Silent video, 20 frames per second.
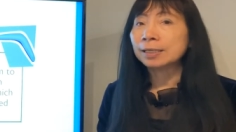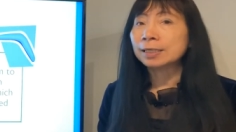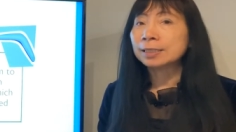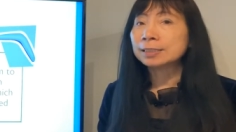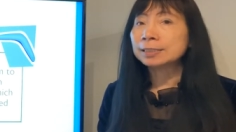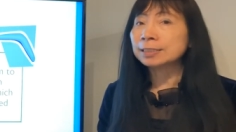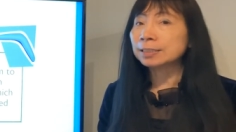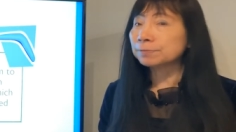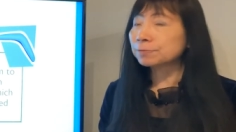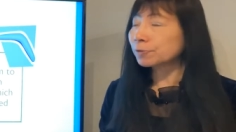
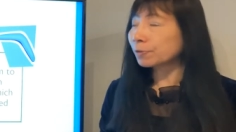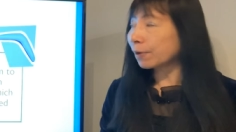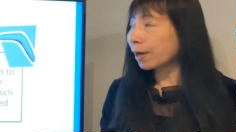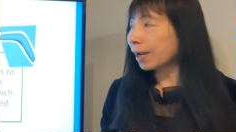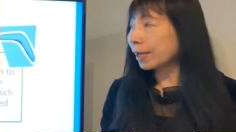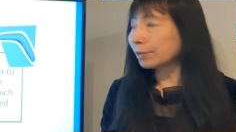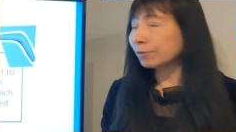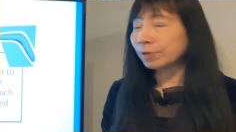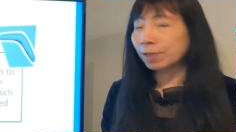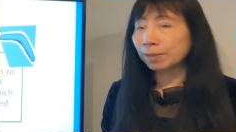
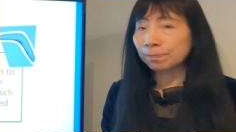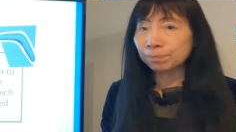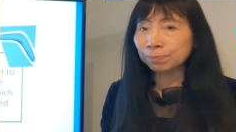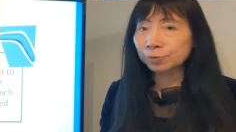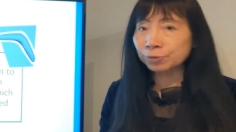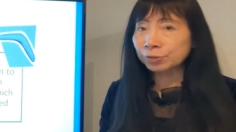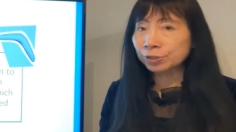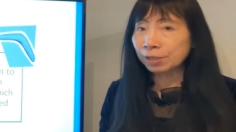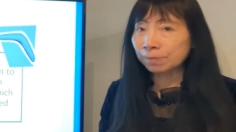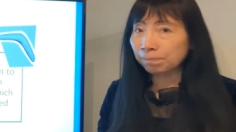subscribe. You can
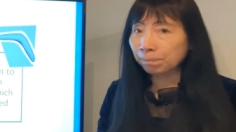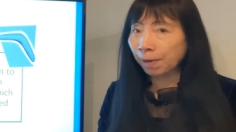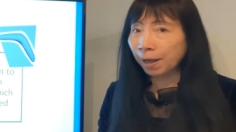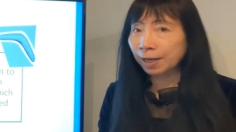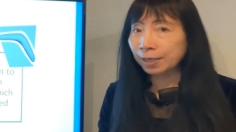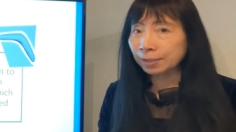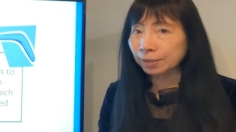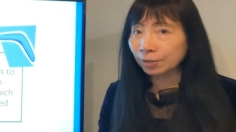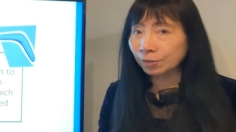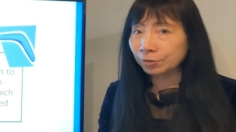push the
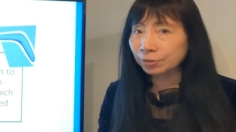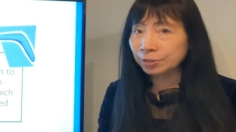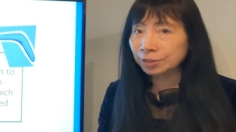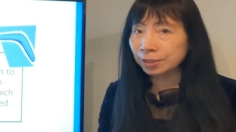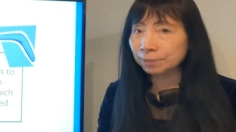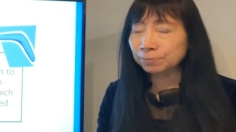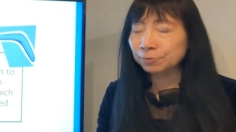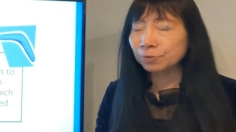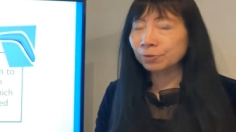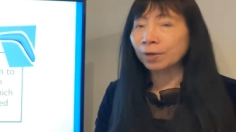button called mm-hmm.
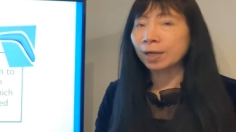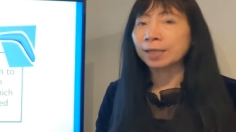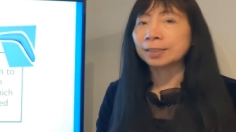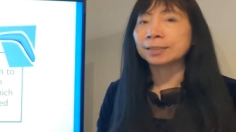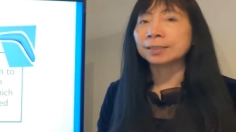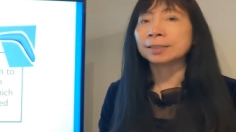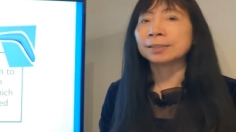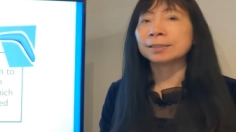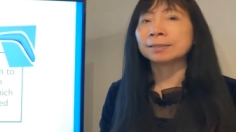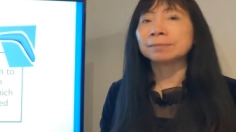subscribe
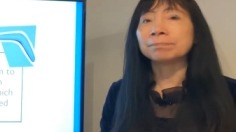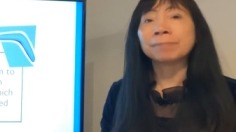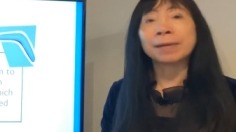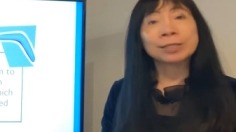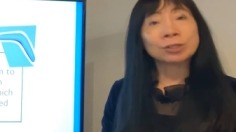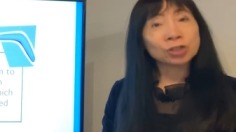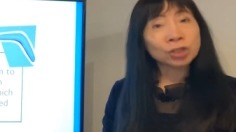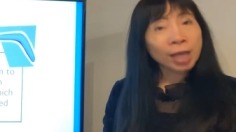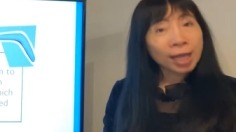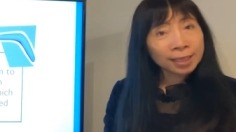the, my
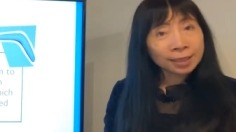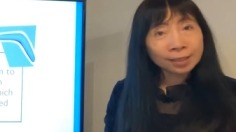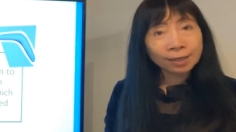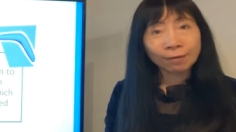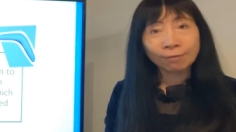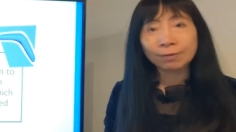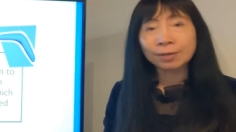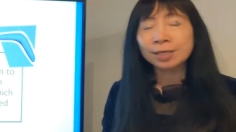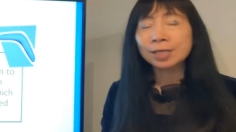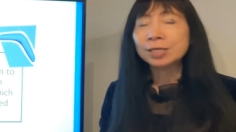
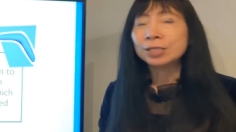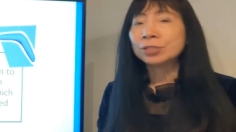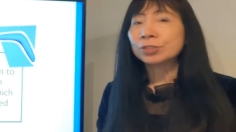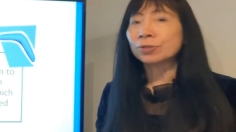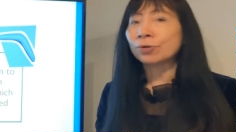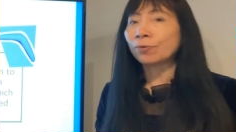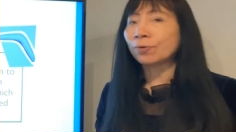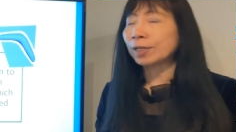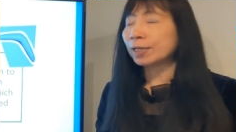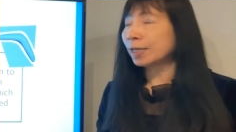channel.
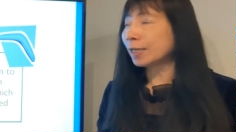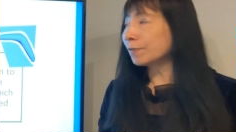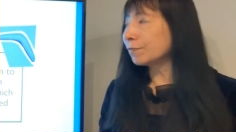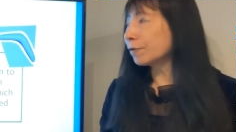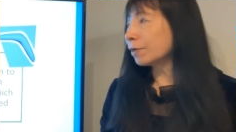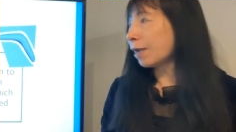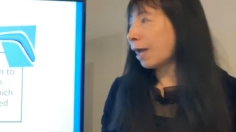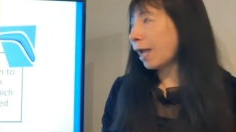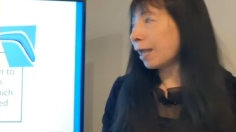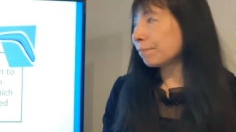So
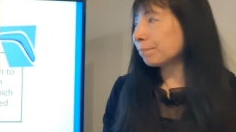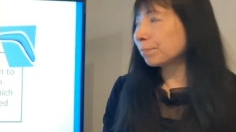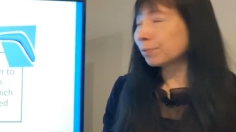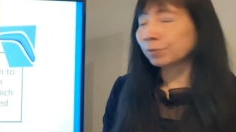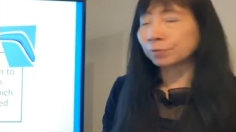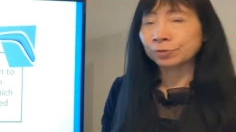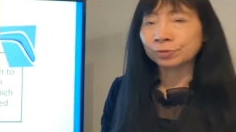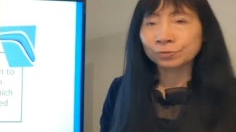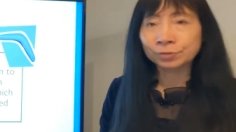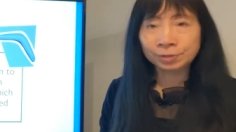whenever I
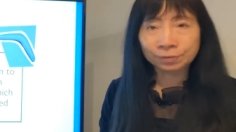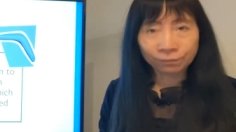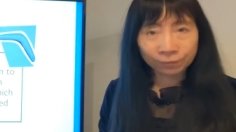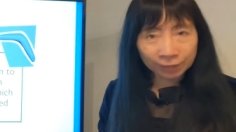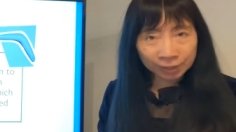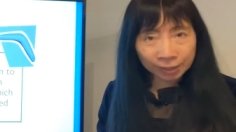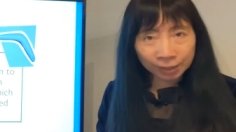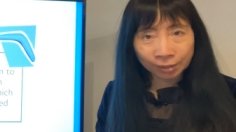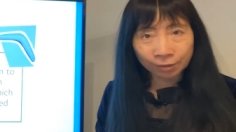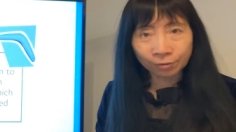produce a
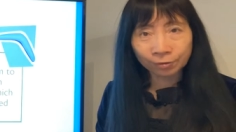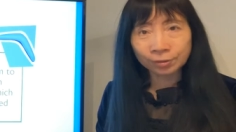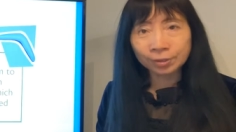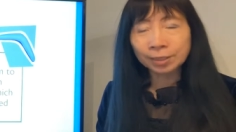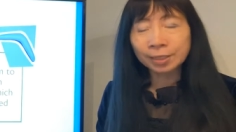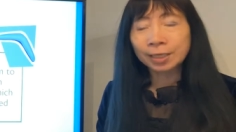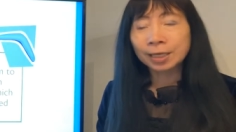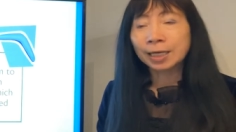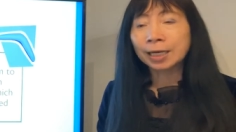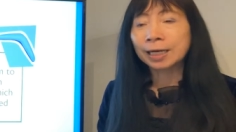video,
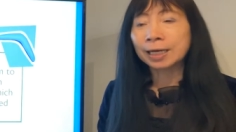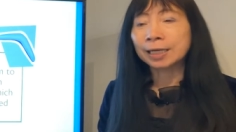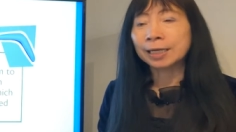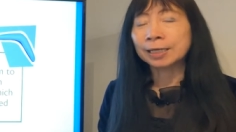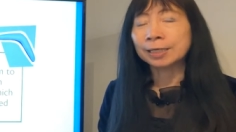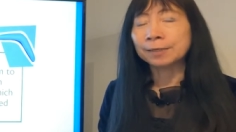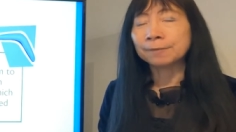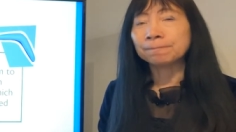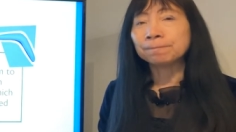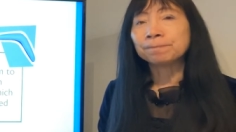
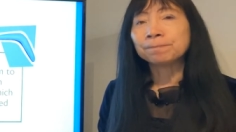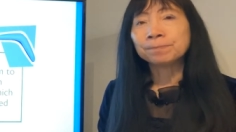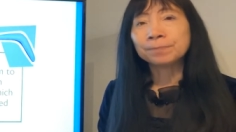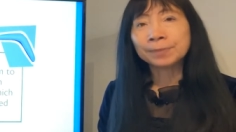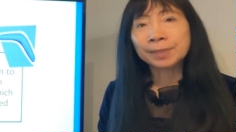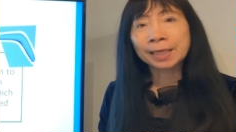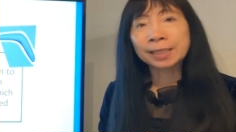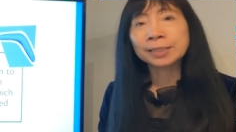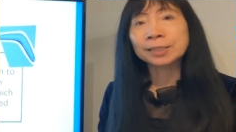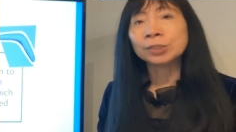um,
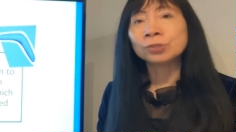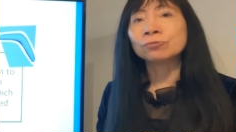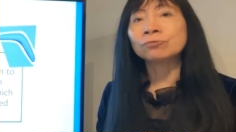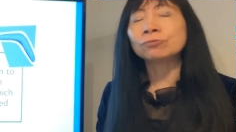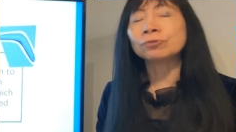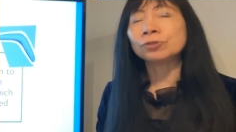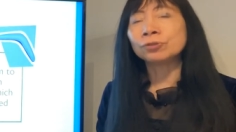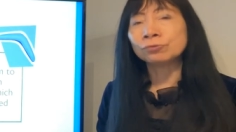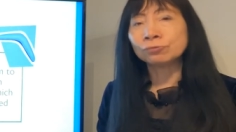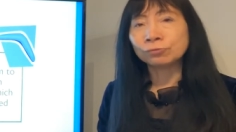then
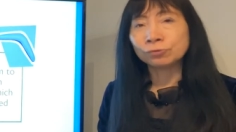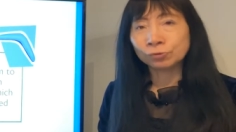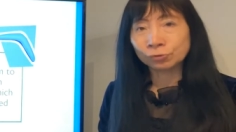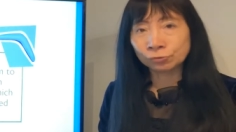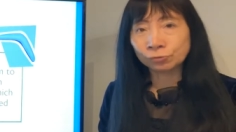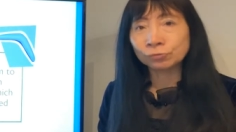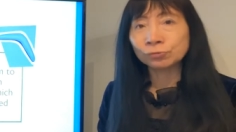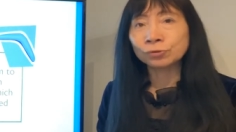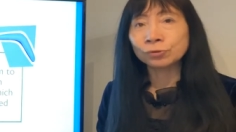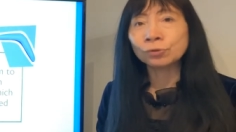you, you,
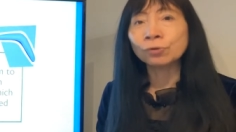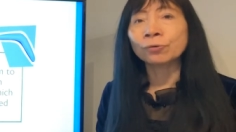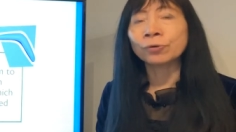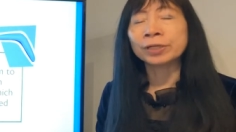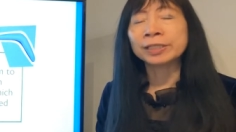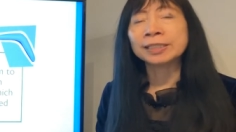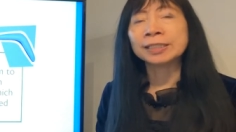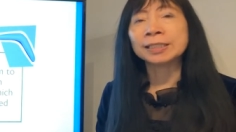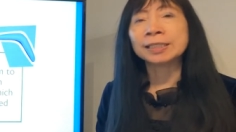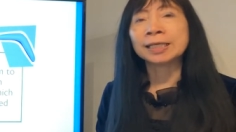you, you
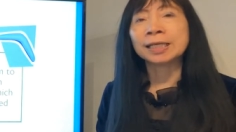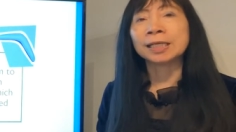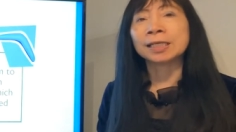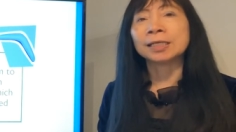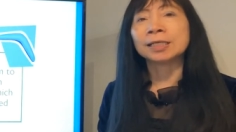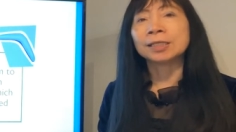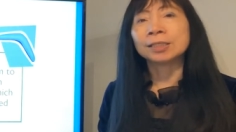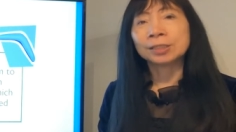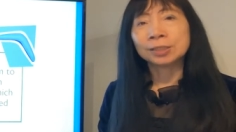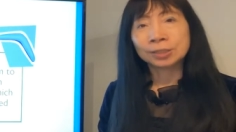already get
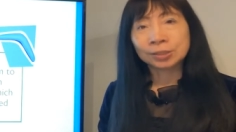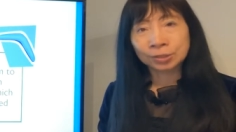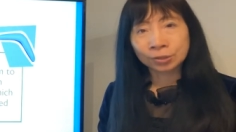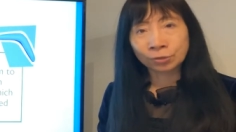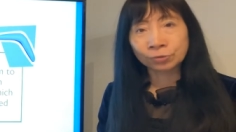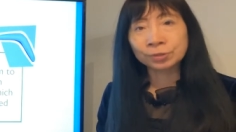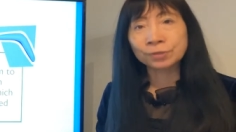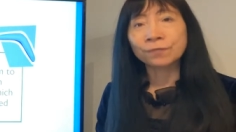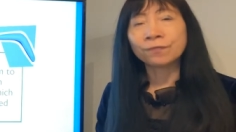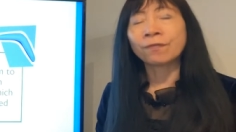
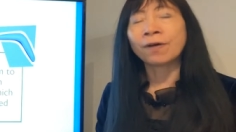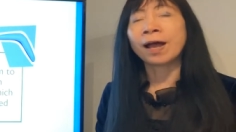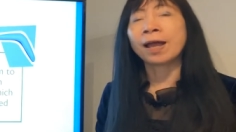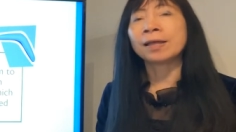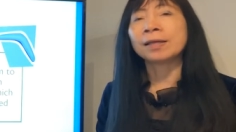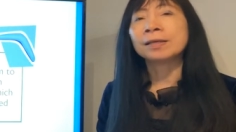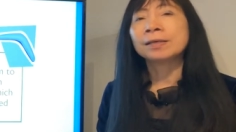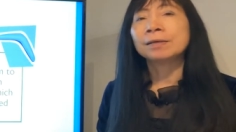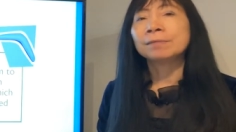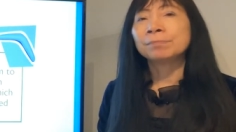notified
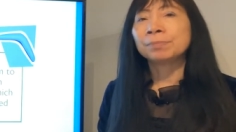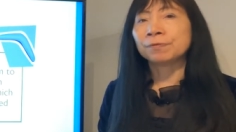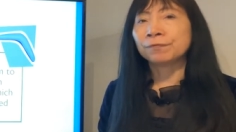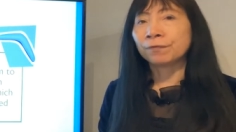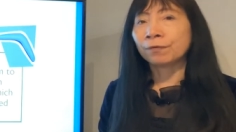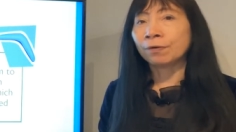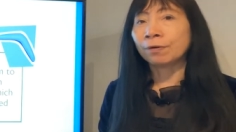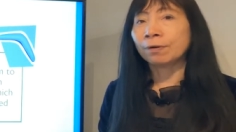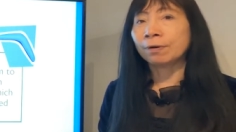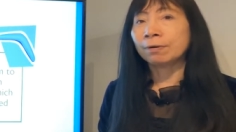
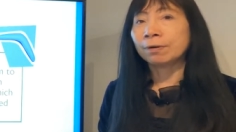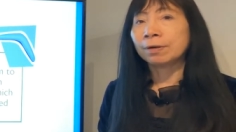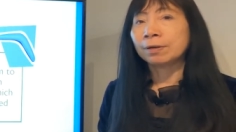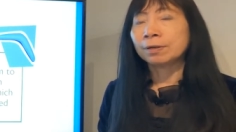before